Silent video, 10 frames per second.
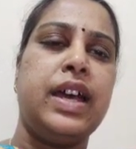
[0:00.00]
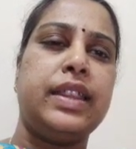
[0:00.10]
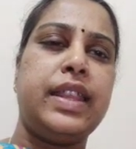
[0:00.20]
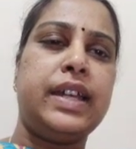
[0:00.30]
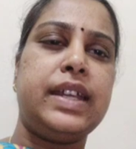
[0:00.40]

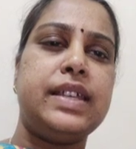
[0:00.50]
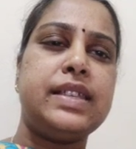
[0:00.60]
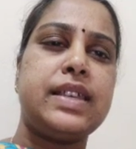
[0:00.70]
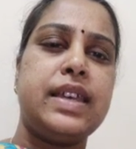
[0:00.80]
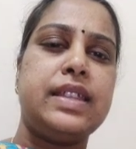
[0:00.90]
That
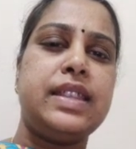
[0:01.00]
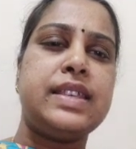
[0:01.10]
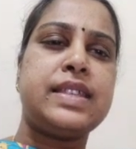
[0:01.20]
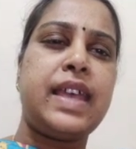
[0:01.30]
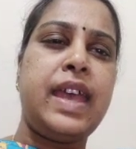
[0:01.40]
is,
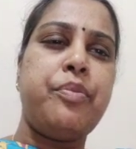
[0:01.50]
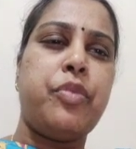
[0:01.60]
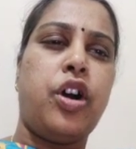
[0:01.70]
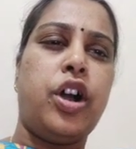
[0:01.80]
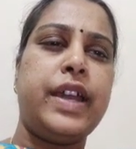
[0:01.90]
the
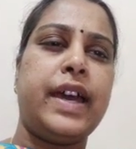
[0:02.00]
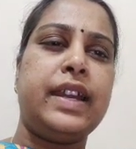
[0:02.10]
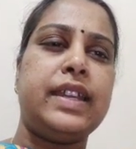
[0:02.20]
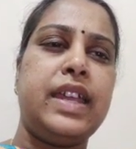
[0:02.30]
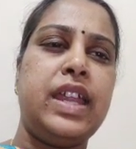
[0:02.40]
same
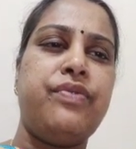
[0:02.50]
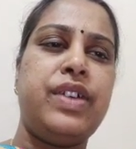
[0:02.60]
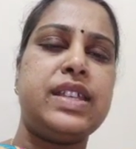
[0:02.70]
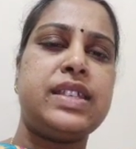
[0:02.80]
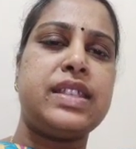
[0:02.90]
order in
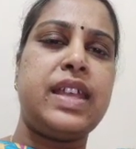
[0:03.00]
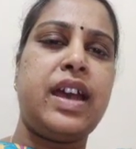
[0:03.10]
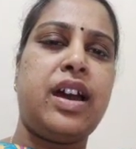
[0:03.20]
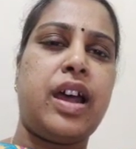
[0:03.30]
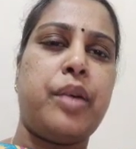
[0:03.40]
which
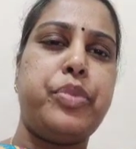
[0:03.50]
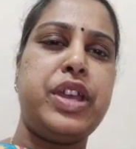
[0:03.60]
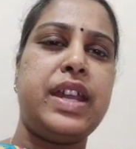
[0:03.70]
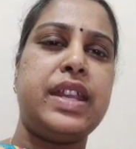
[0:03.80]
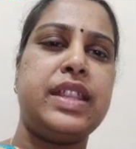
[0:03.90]
they
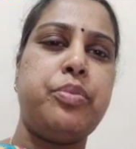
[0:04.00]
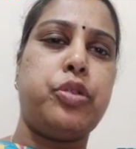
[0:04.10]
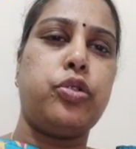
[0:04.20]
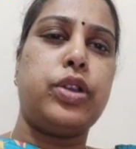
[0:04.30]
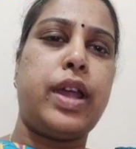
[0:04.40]
appear in the
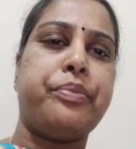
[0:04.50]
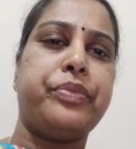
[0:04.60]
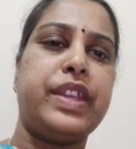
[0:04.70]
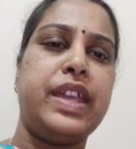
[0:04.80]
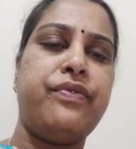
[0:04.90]
program.
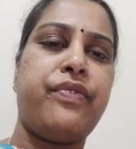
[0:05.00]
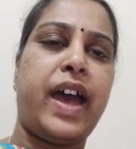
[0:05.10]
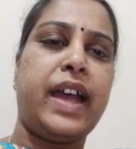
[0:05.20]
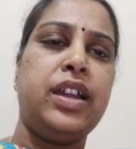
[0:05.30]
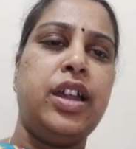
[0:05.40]
In
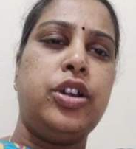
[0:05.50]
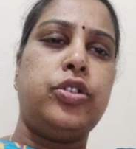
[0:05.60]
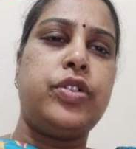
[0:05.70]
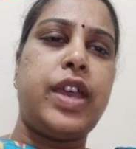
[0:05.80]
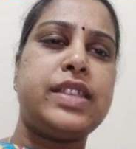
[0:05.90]
fact,
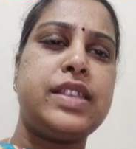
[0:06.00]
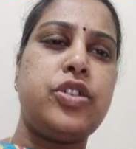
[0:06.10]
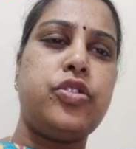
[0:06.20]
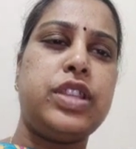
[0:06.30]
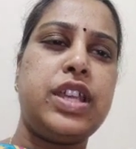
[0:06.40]
to
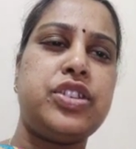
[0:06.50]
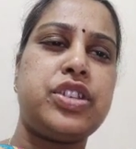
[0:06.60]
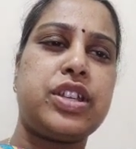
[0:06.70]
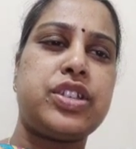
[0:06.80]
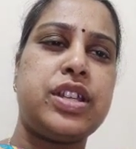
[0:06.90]
execute the
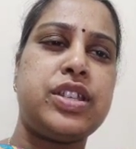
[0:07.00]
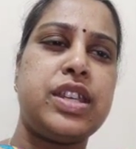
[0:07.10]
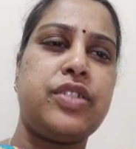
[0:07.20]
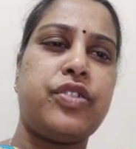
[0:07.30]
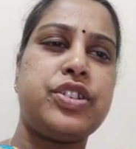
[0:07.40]
instruction
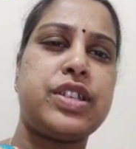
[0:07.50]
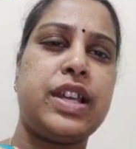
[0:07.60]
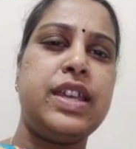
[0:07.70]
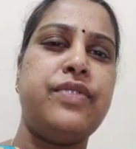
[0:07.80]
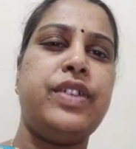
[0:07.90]

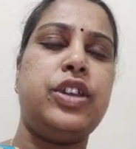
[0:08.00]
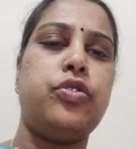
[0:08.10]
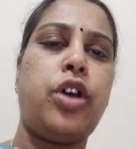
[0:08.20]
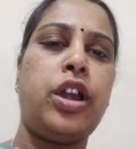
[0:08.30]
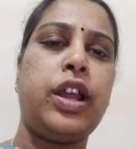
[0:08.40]
sequentially, we
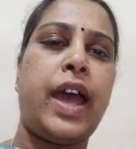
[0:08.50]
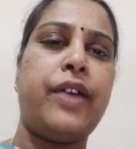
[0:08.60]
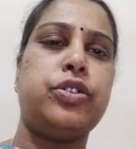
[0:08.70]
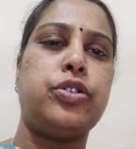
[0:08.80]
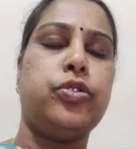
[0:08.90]
do not
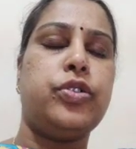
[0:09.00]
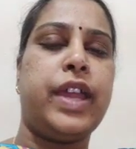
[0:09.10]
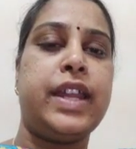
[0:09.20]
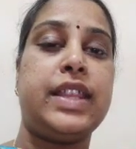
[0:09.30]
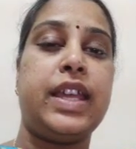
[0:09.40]
have to do
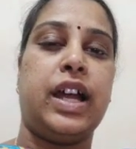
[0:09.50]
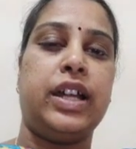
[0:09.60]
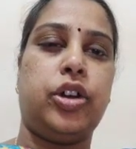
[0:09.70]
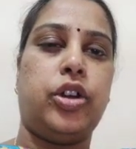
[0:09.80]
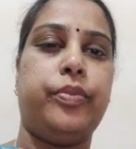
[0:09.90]
anything
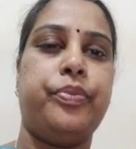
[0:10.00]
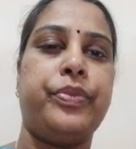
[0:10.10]
at all.